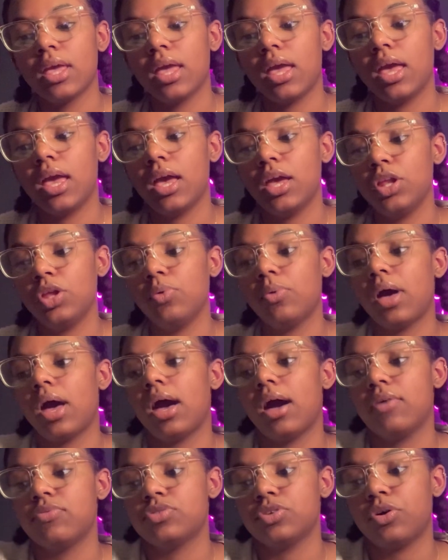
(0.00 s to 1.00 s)
and you
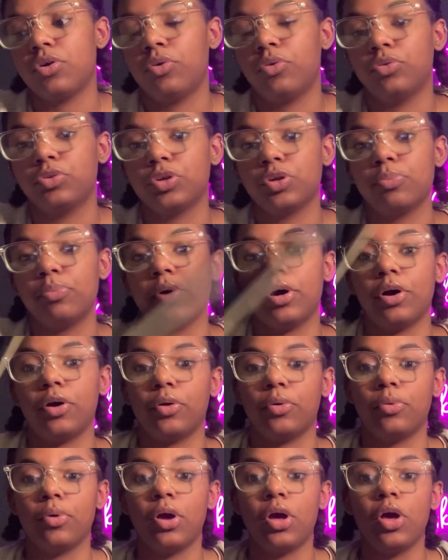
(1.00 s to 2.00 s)
have to hold your
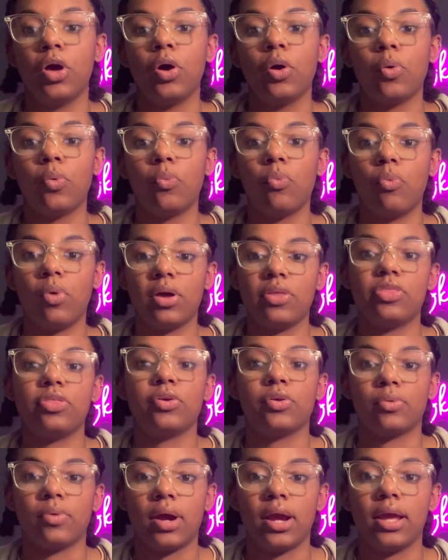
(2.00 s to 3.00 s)
bow with
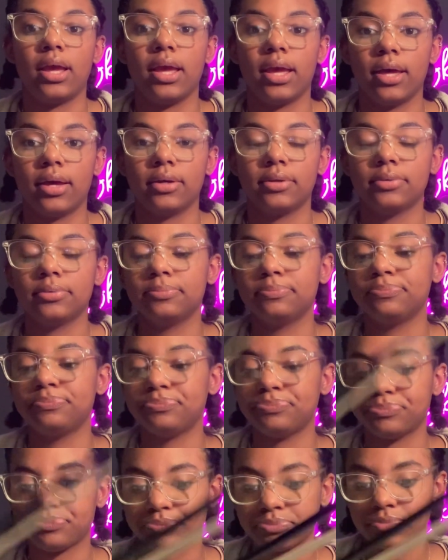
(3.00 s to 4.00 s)
your right hand.
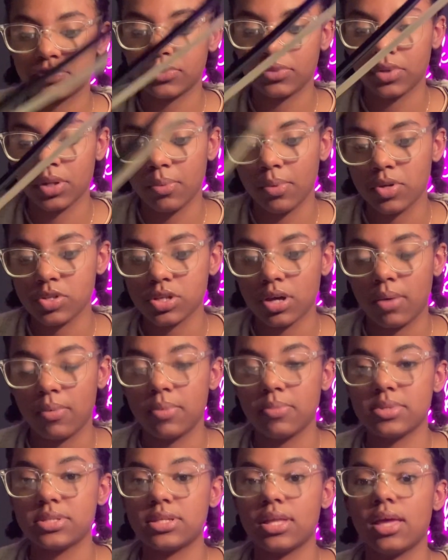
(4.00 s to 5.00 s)
The most
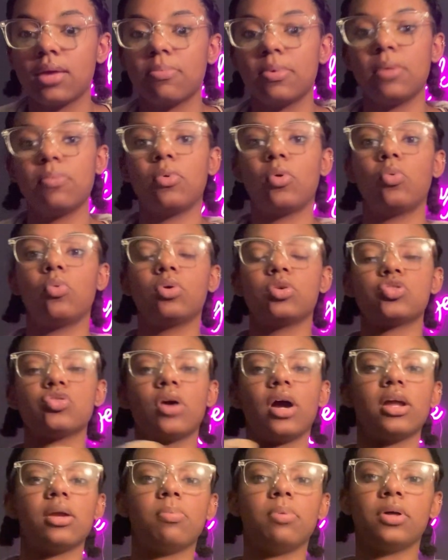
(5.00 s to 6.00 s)
common mistake, people will
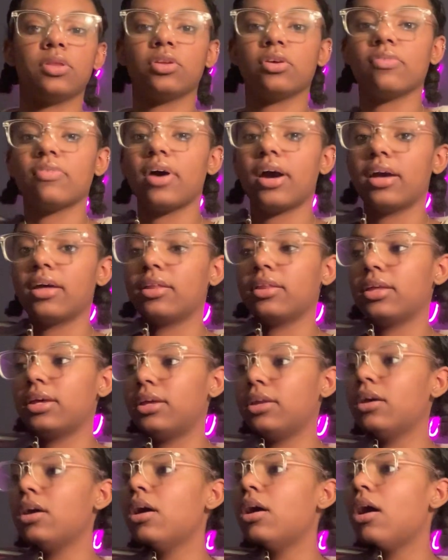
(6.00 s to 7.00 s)
try to put their
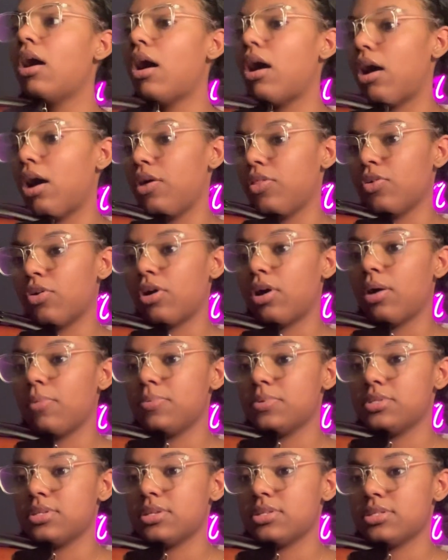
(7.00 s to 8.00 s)
violin on their
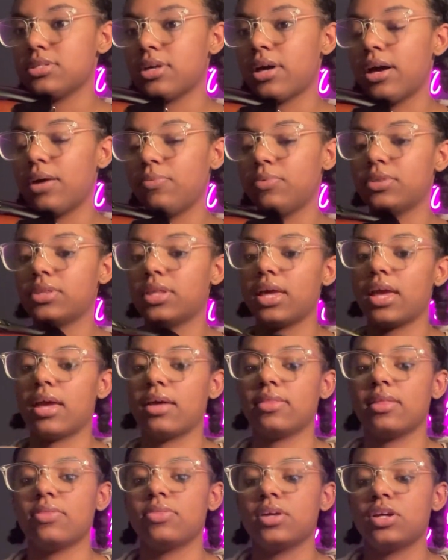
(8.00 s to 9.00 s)
opposite side with the
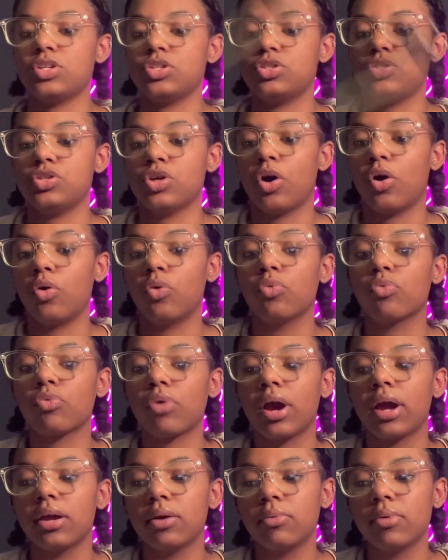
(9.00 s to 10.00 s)
hand that they don't
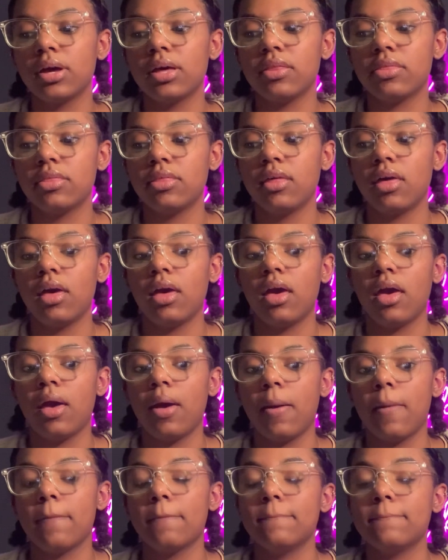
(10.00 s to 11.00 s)
write with,
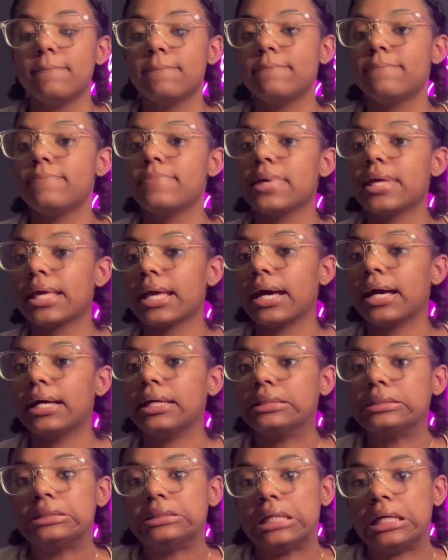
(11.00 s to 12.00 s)

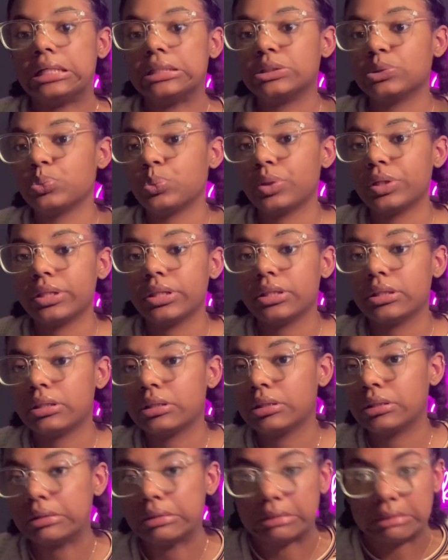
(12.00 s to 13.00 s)
because that's what
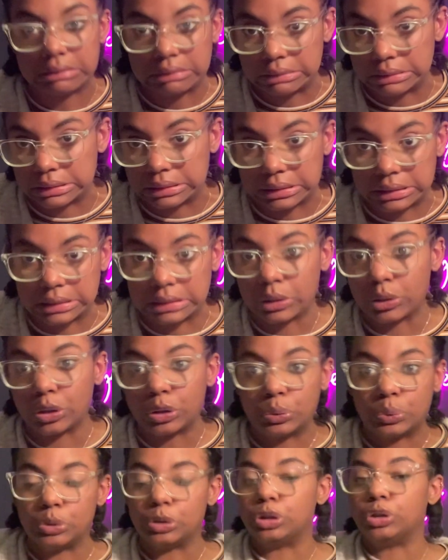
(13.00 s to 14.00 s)
they're
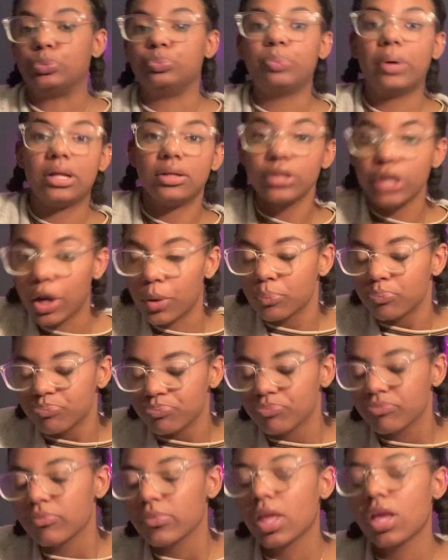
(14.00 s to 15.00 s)
used to, but no.
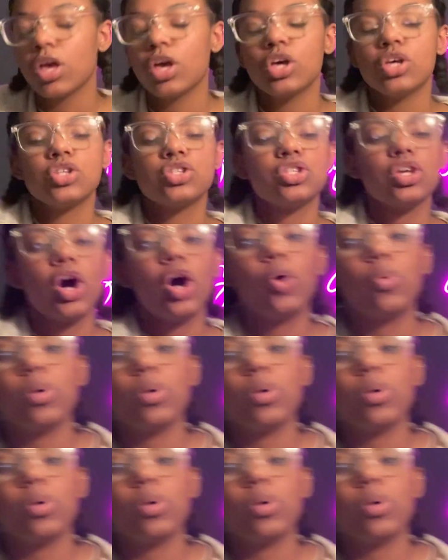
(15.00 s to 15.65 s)
So